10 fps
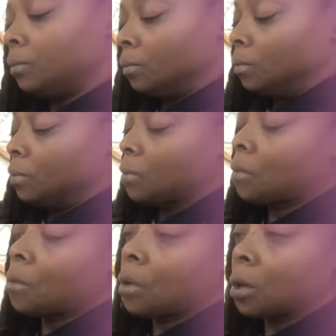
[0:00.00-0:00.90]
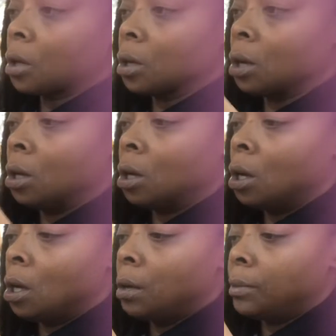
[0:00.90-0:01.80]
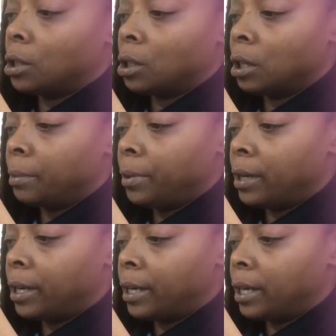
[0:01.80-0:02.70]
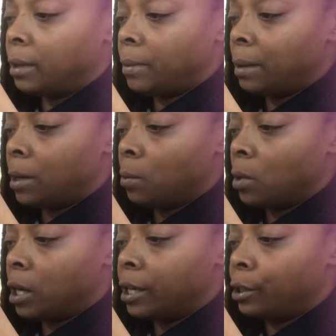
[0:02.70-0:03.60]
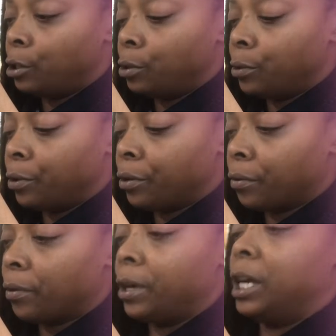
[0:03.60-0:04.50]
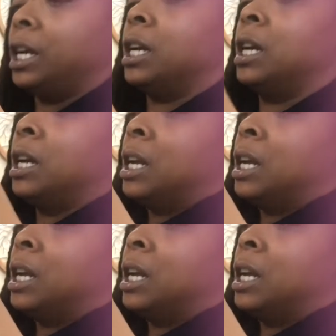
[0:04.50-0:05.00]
I'm just gonna put maybe 1, 2, 3